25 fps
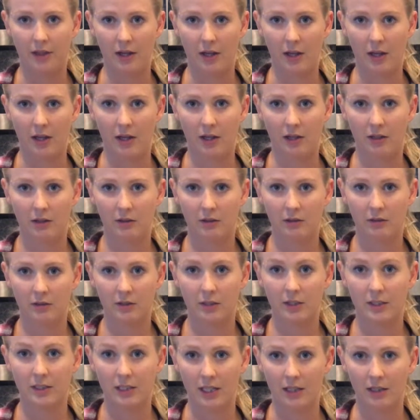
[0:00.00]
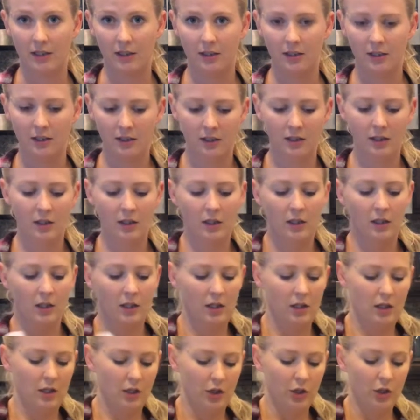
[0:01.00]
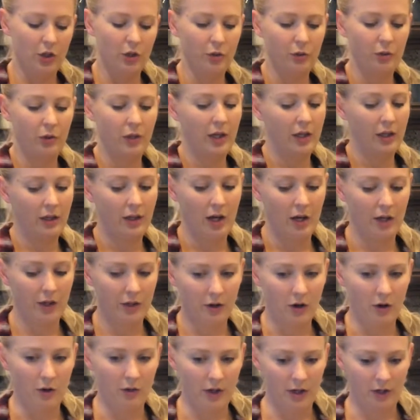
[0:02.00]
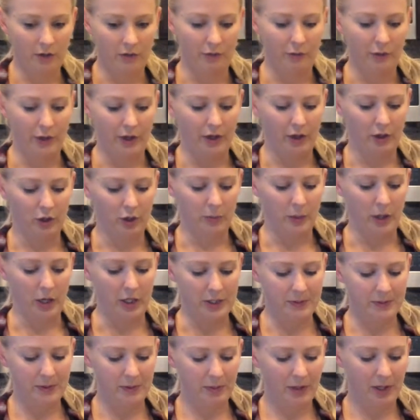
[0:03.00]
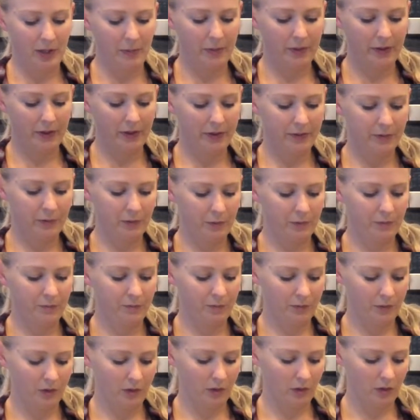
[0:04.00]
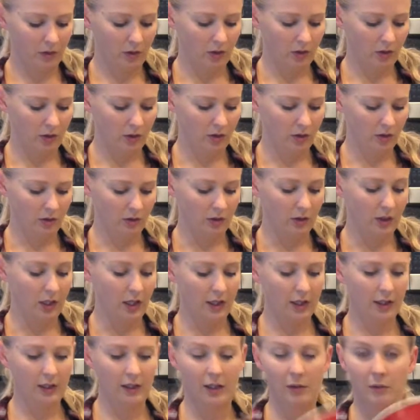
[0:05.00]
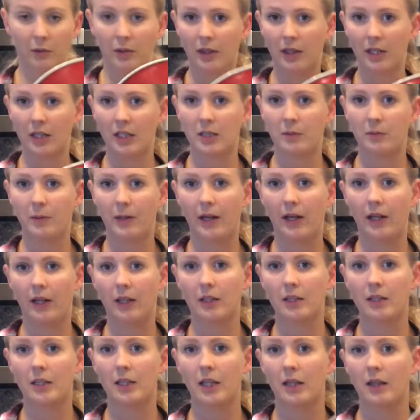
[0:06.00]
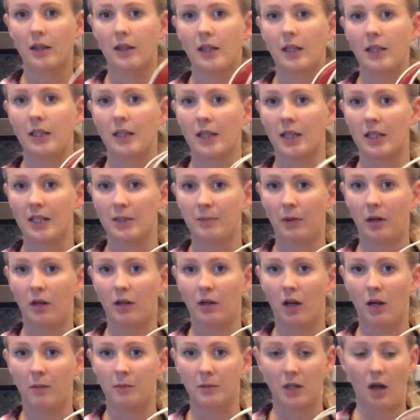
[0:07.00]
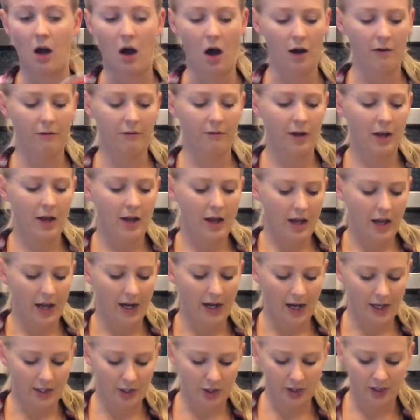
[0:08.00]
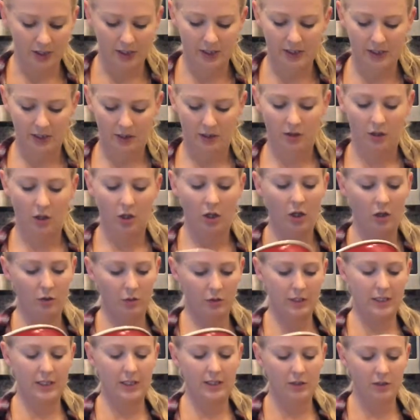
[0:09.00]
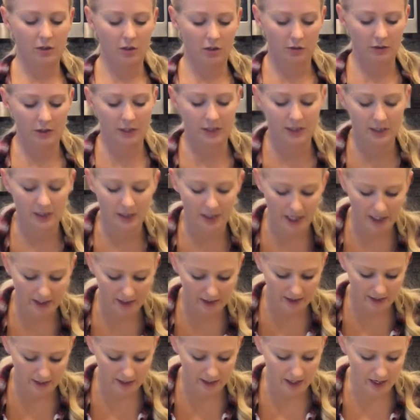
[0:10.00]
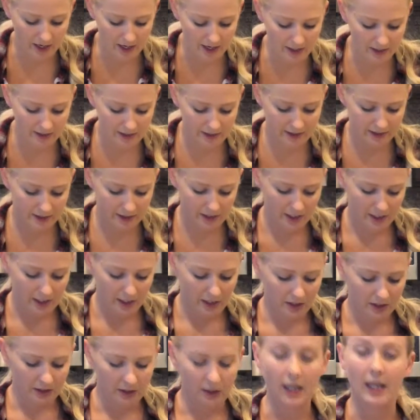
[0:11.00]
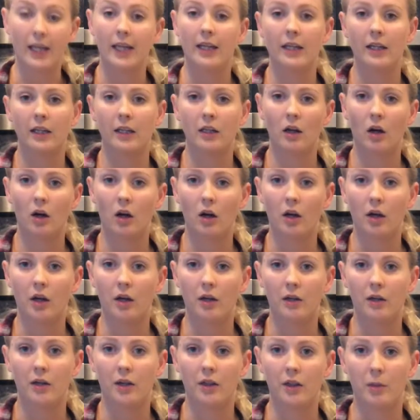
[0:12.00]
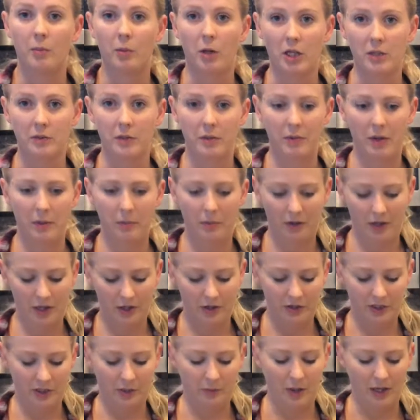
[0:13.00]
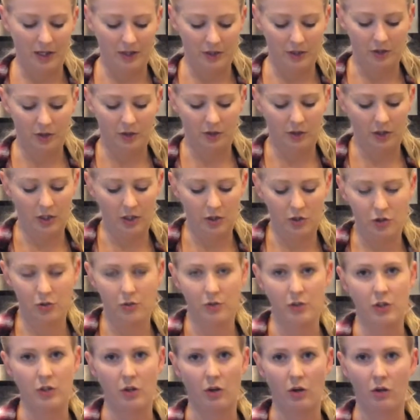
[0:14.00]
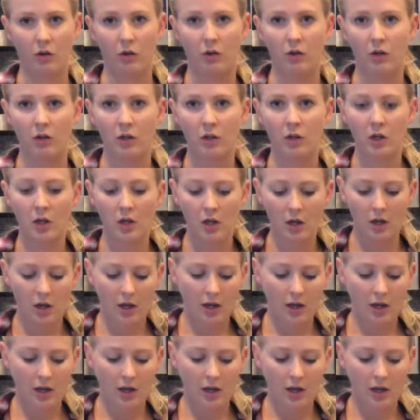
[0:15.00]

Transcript: they sell, you can cut your own out of regular parchment paper. Luckily with these pans, this part comes off, and I just closed it so it was the tightest size, laid it on the parchment paper and used a pencil and drew a circle.